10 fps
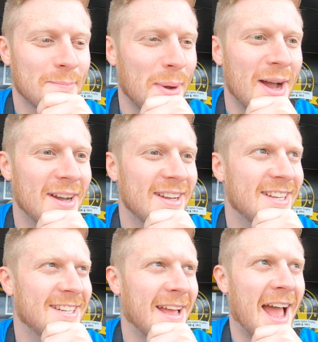but
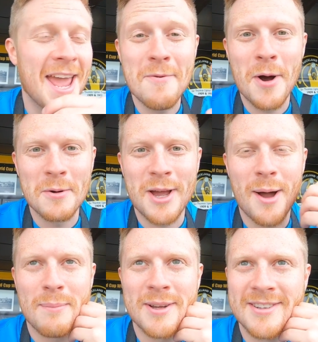a World
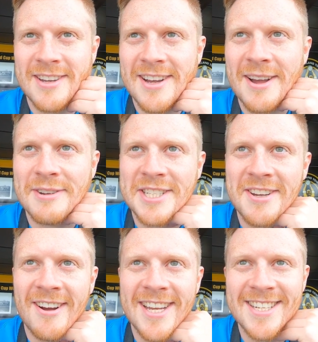Cup of its
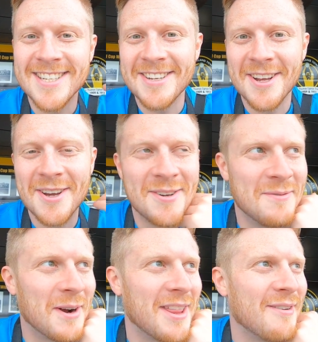kind, you know,
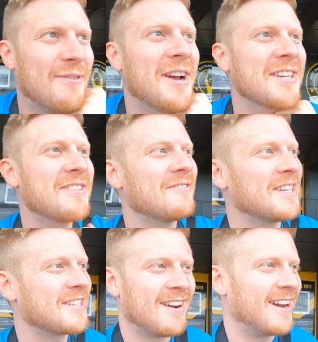one of the first of
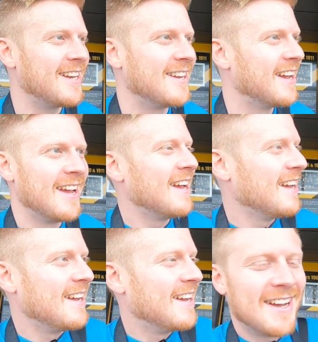its kind.
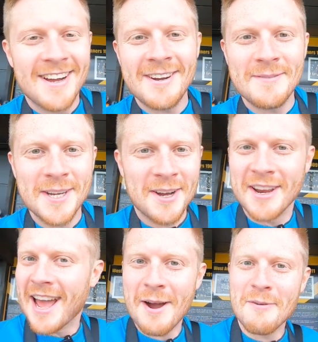Oh my
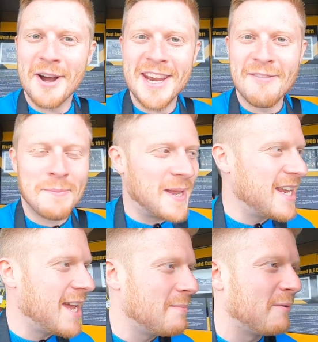God, how have I never
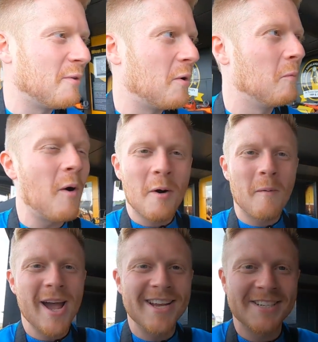been here before? What a
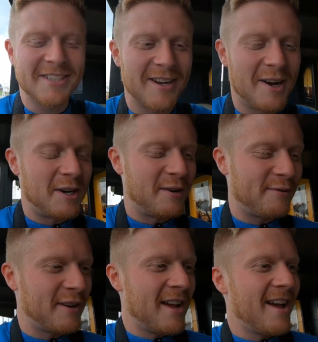way to start
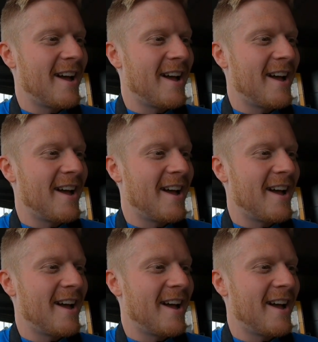off